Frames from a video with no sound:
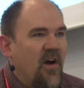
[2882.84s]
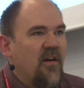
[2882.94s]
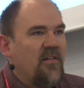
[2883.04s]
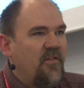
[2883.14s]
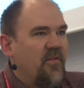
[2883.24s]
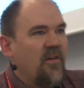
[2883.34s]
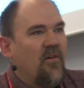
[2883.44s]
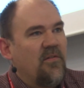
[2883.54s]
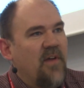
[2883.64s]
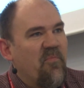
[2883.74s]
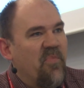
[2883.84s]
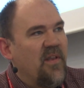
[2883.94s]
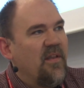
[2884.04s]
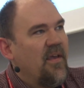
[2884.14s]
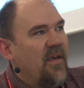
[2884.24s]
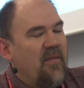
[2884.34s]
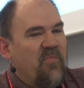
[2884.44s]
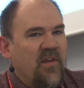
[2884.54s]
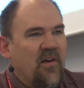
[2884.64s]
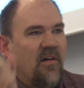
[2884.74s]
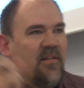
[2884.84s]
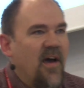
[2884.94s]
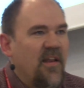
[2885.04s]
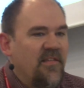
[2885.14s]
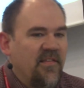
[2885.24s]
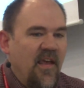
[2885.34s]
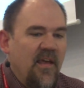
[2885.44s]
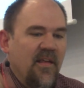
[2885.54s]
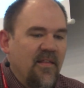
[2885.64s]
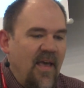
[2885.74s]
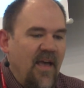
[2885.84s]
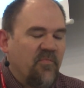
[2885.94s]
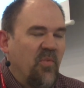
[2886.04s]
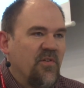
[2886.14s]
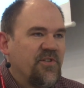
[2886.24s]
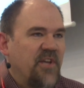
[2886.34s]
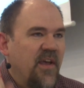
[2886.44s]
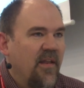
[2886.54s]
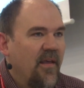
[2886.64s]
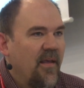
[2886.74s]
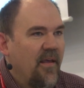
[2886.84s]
cards you can hold up and be called on and say, that's bullshit.